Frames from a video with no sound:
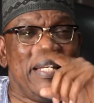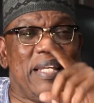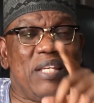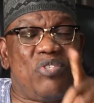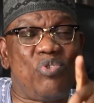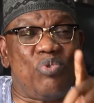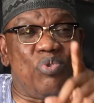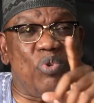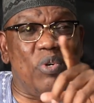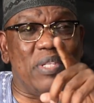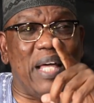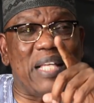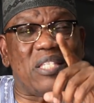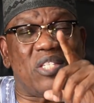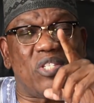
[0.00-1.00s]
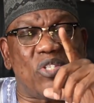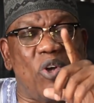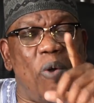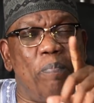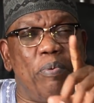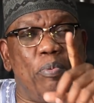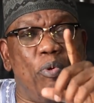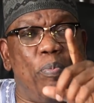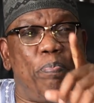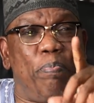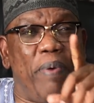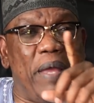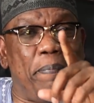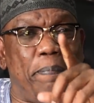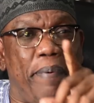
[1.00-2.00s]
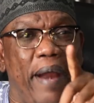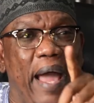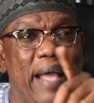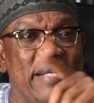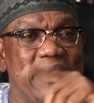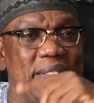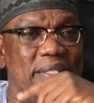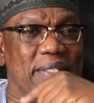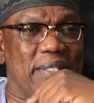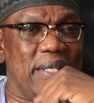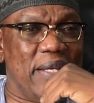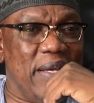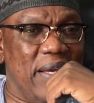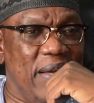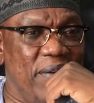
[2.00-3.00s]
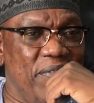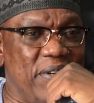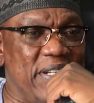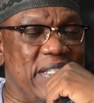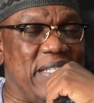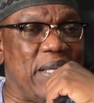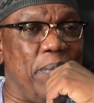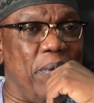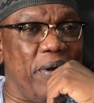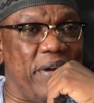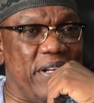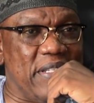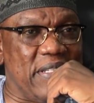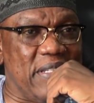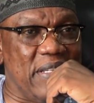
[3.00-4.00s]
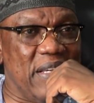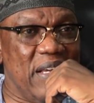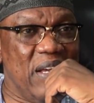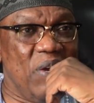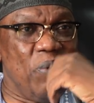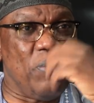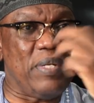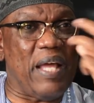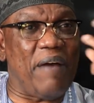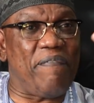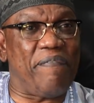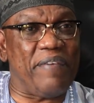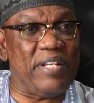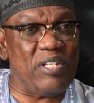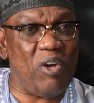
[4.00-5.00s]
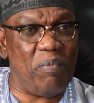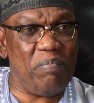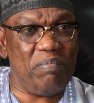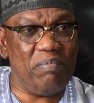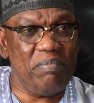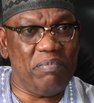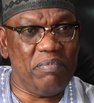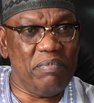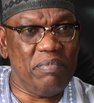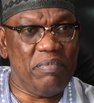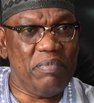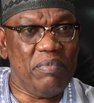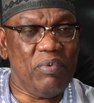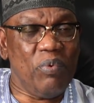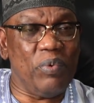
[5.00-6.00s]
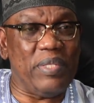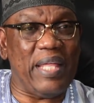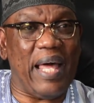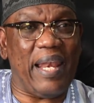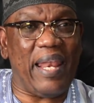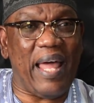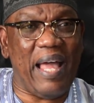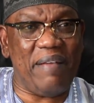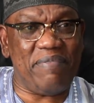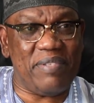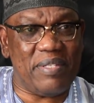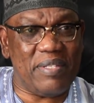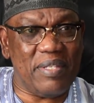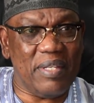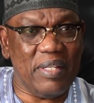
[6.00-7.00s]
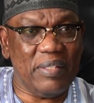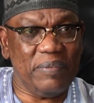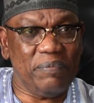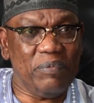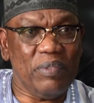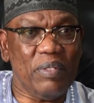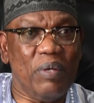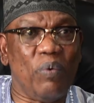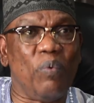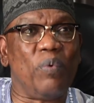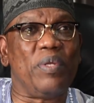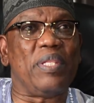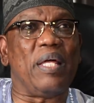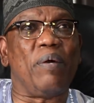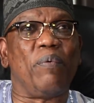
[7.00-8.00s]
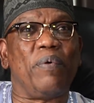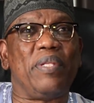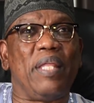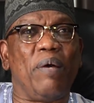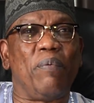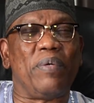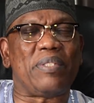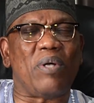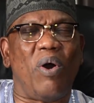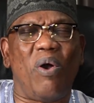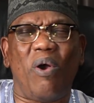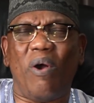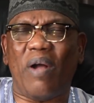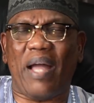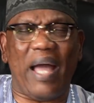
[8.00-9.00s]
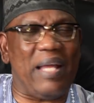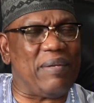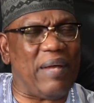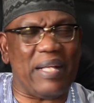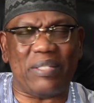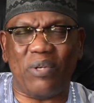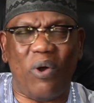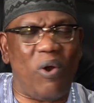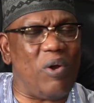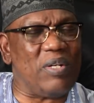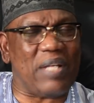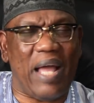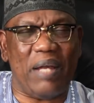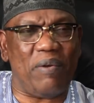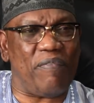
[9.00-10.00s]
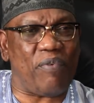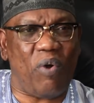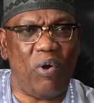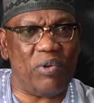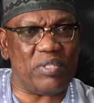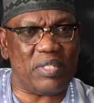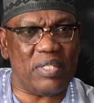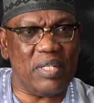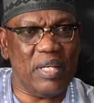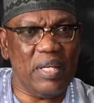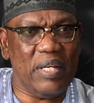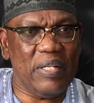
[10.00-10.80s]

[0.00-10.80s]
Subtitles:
They should know that some people pay price for this democracy with their freedom, with their lives, with all kind of cost.